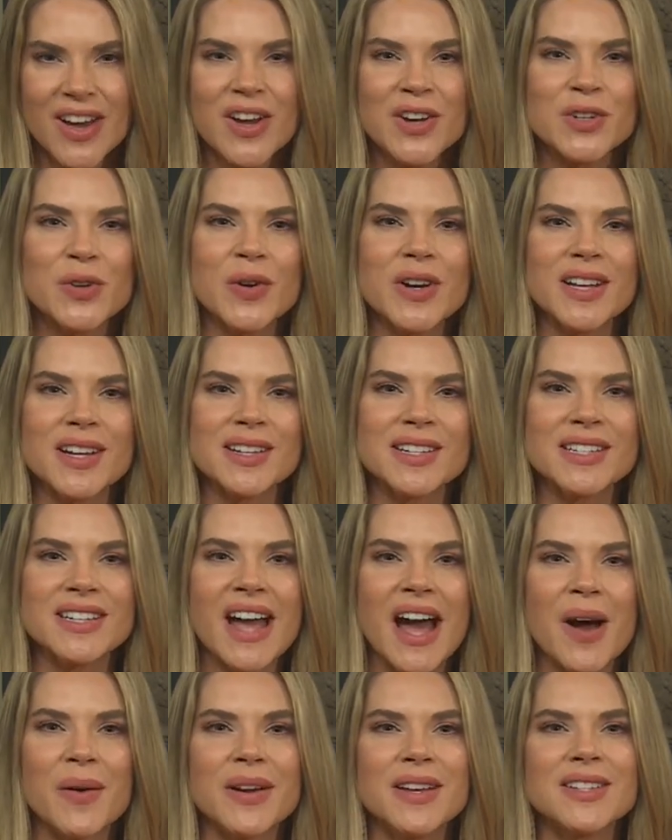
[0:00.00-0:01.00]
Joining us
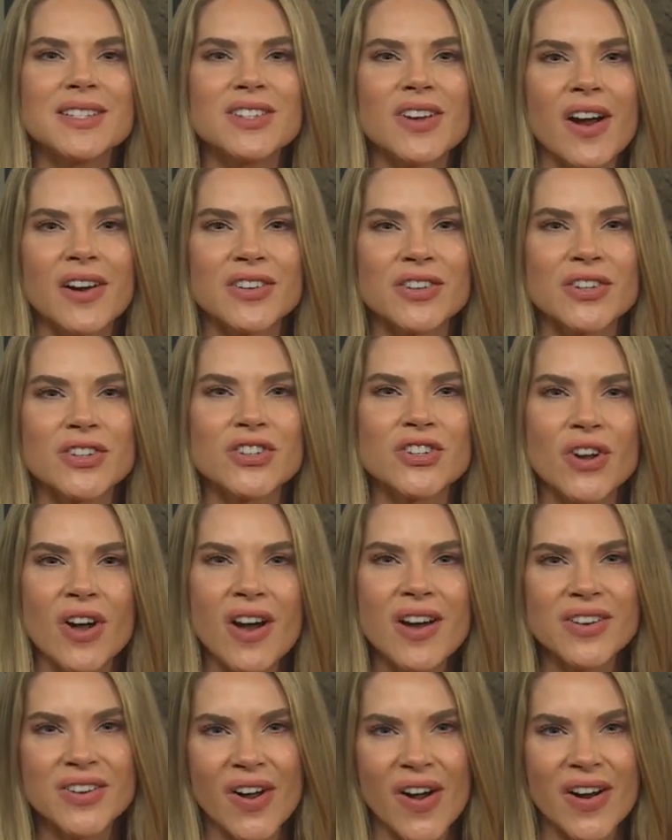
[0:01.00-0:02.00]
now is Dr.
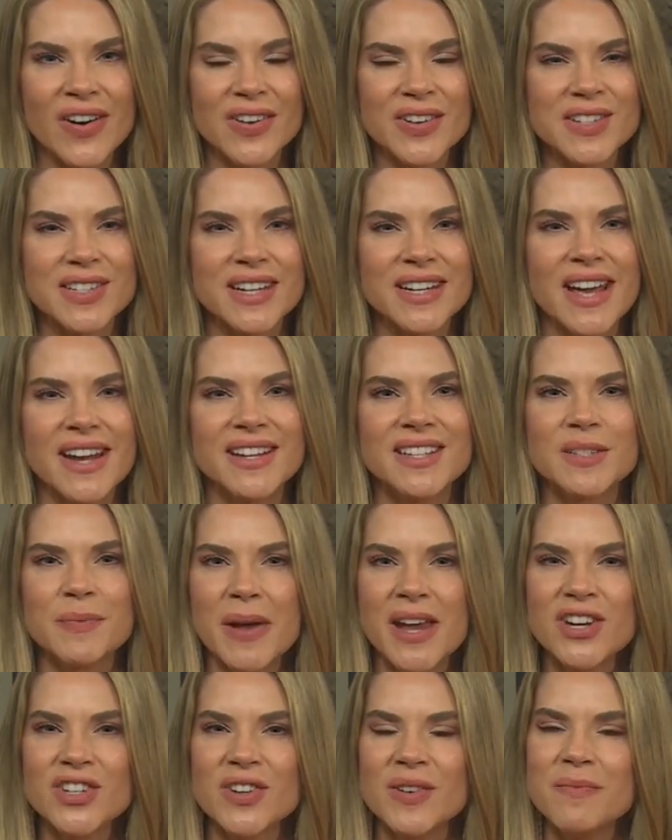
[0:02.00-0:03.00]
John Carlson and his
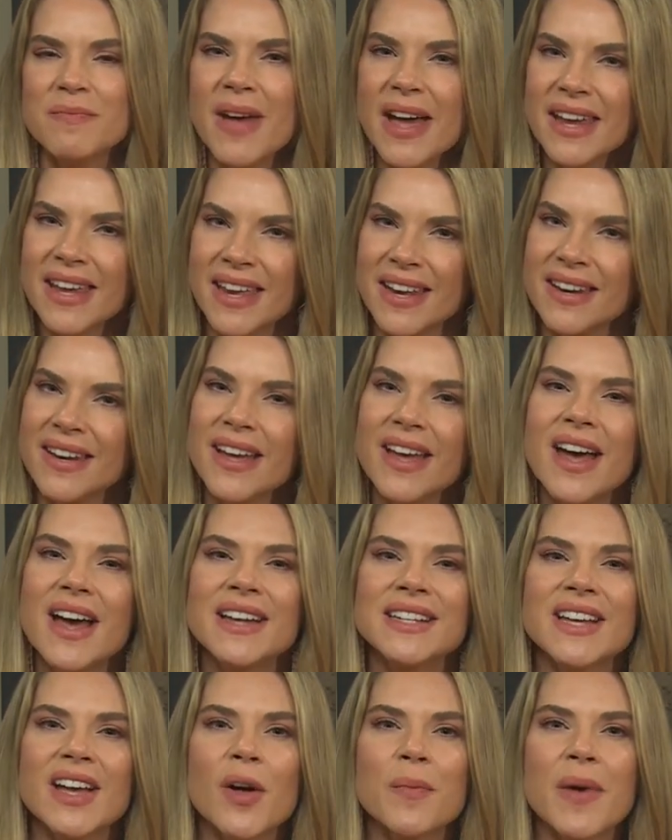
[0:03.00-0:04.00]
patient Megan
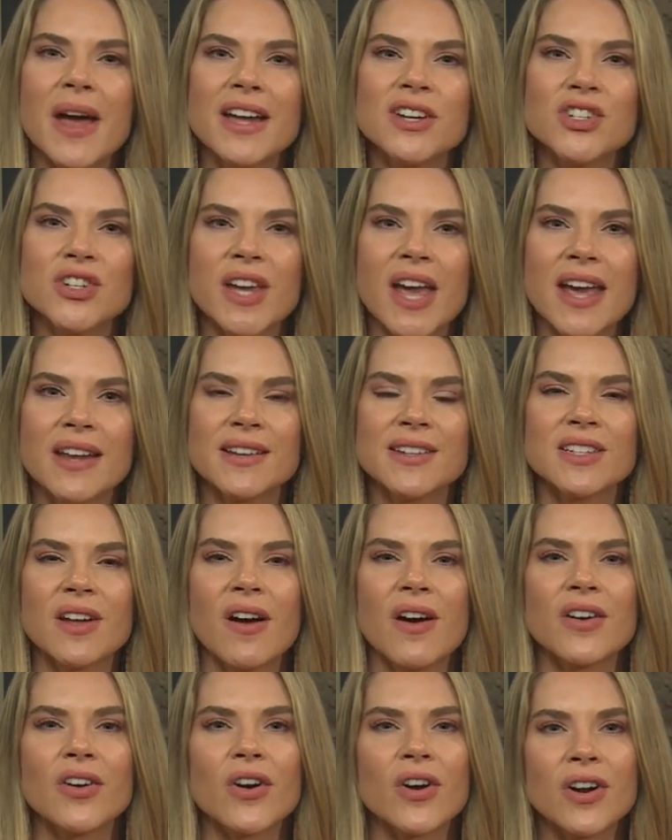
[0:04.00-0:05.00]
to help educate us
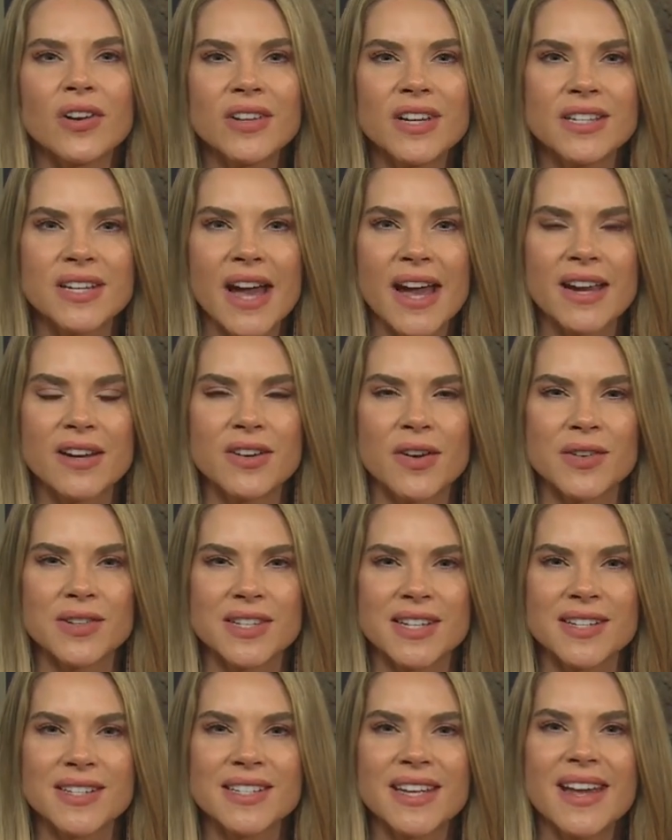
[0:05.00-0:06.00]
on early
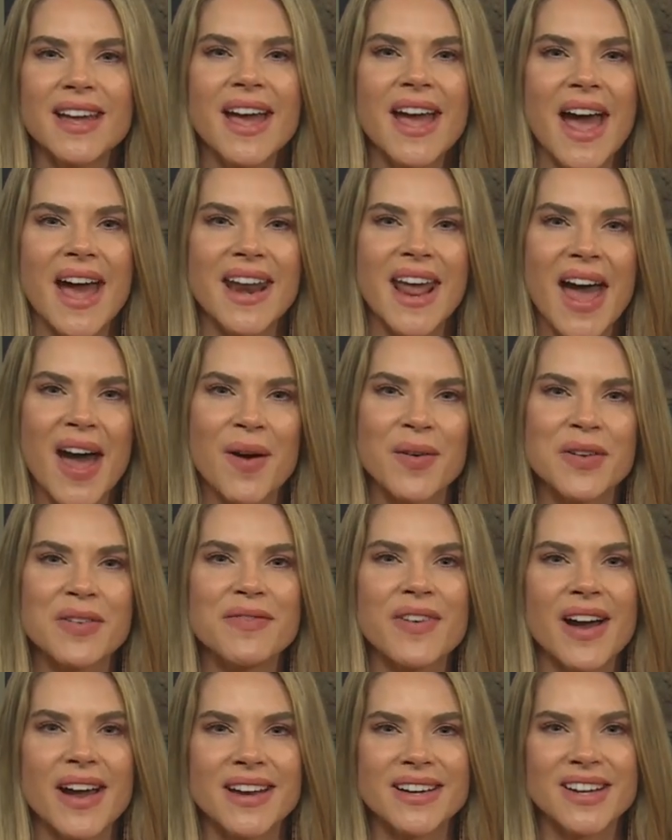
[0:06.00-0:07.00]
diagnosis and how to
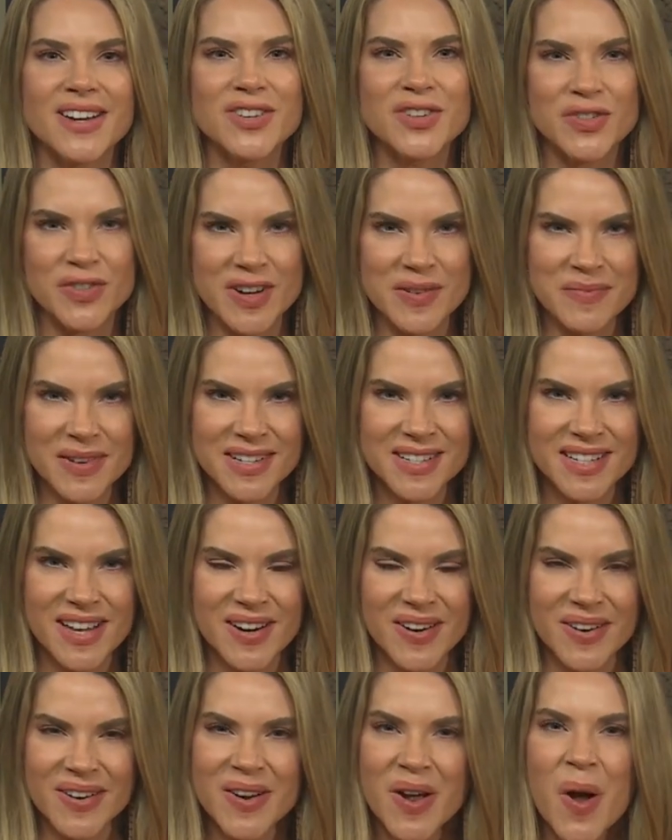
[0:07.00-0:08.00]
find a treatment
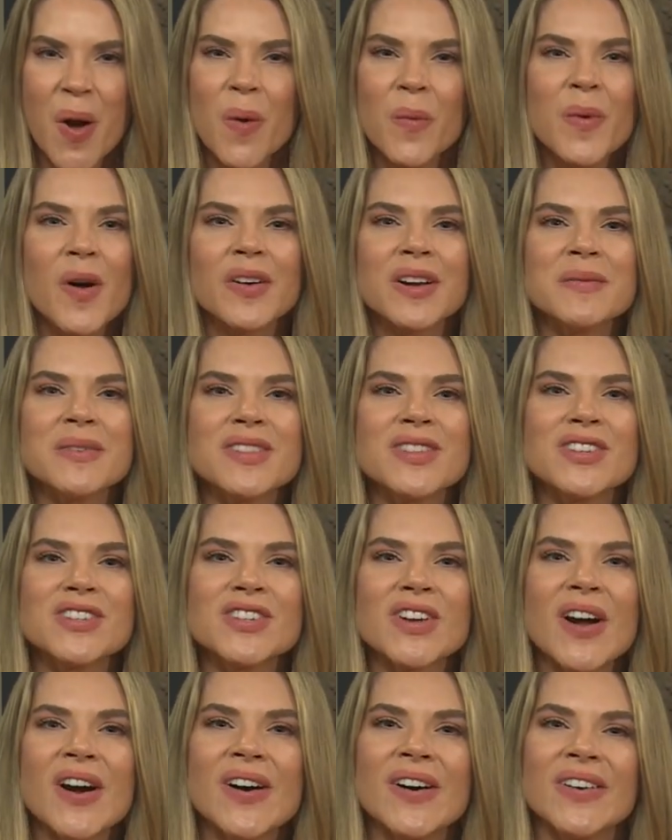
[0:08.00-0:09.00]
center. Welcome to the
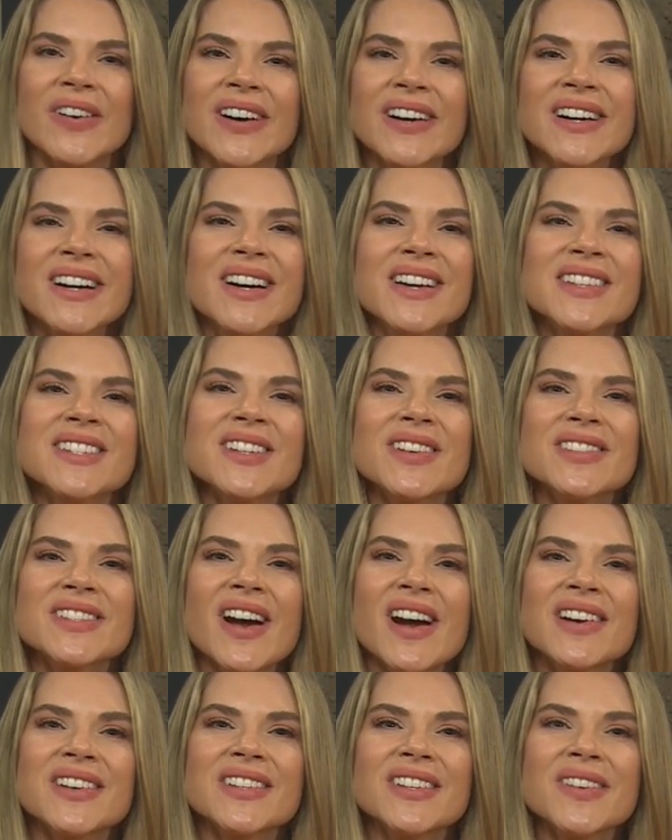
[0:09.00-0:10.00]
show. So,
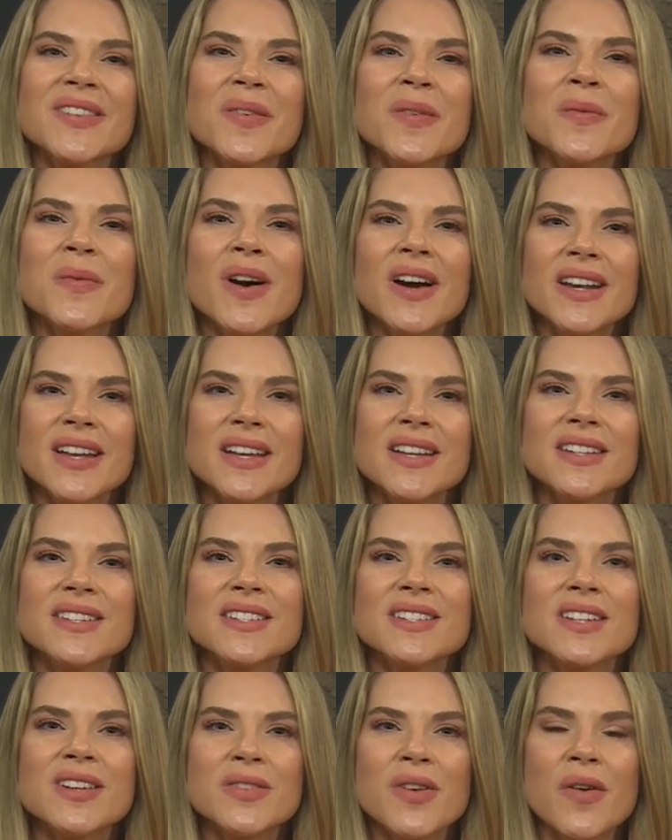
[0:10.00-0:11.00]
doctor, what is
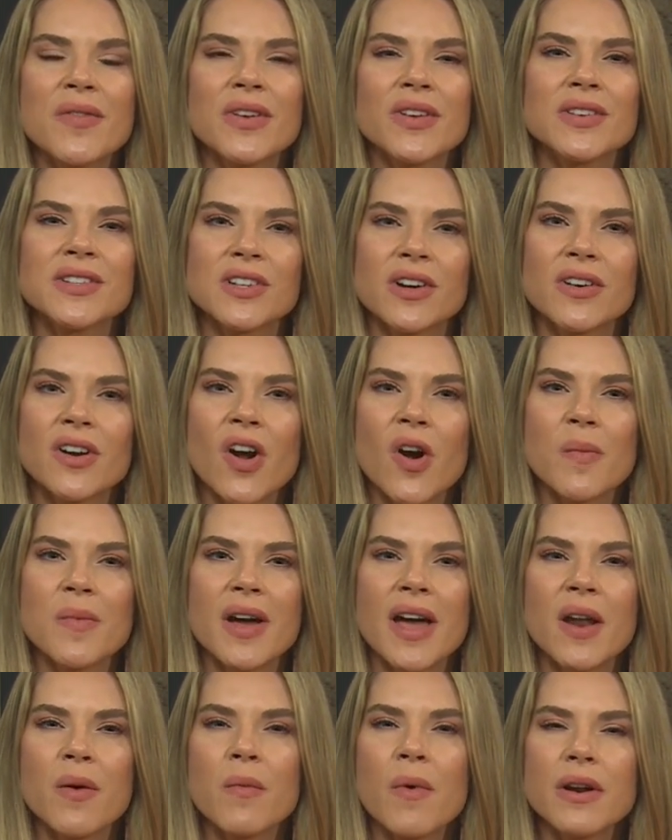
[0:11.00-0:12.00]
synovial
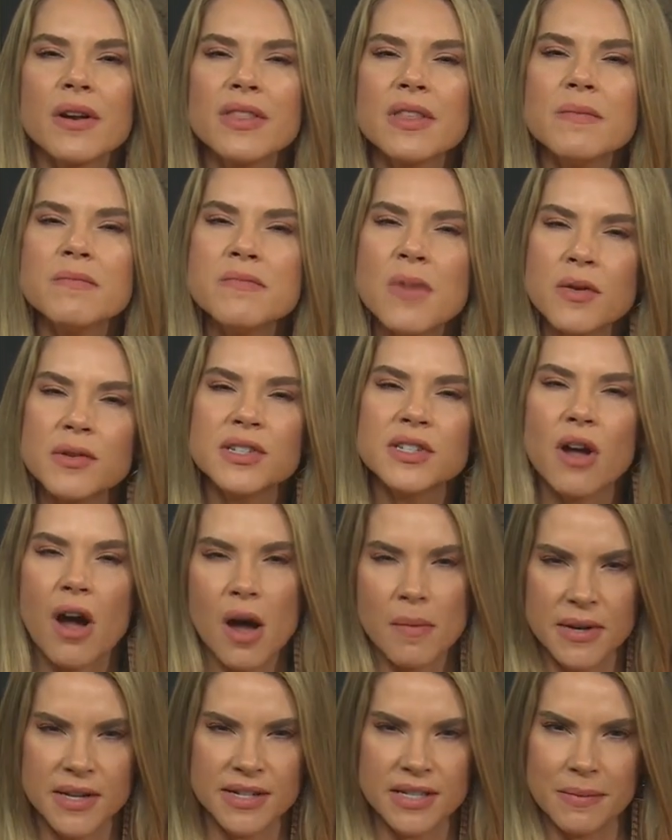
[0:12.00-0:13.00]
sarcoma and what are the most
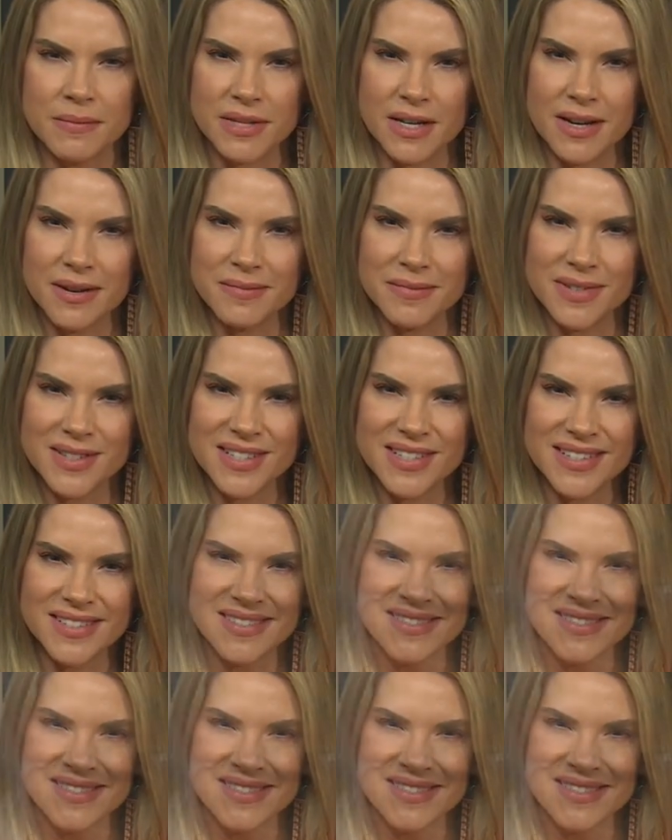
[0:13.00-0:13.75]
common symptoms?